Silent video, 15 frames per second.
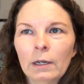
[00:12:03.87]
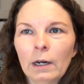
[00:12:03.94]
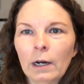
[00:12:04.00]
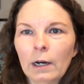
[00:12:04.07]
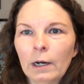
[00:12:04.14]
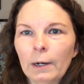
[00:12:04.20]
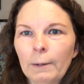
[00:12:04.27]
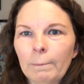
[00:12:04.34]

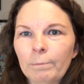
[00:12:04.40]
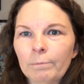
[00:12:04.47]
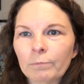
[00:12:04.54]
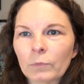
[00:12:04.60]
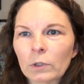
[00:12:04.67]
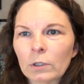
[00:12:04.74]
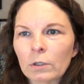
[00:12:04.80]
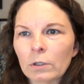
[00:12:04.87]
Um,
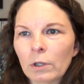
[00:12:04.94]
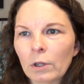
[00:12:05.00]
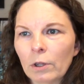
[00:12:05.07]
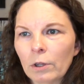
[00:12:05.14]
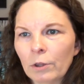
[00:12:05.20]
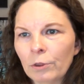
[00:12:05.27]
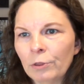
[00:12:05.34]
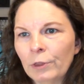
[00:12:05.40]

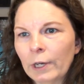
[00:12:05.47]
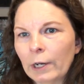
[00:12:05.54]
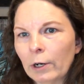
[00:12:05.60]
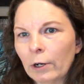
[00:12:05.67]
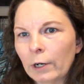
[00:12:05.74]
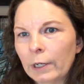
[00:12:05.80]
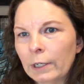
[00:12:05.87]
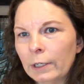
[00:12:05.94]

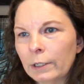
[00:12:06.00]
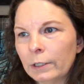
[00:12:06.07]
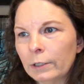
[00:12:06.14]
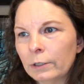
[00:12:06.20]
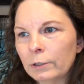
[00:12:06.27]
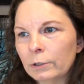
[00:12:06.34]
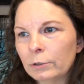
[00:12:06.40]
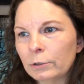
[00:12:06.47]
there
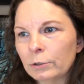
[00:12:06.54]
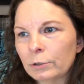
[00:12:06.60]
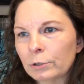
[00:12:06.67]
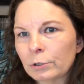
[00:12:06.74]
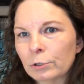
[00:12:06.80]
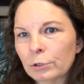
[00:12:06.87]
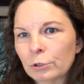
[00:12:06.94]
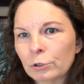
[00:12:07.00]

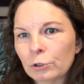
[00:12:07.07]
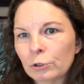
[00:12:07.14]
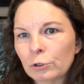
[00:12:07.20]
is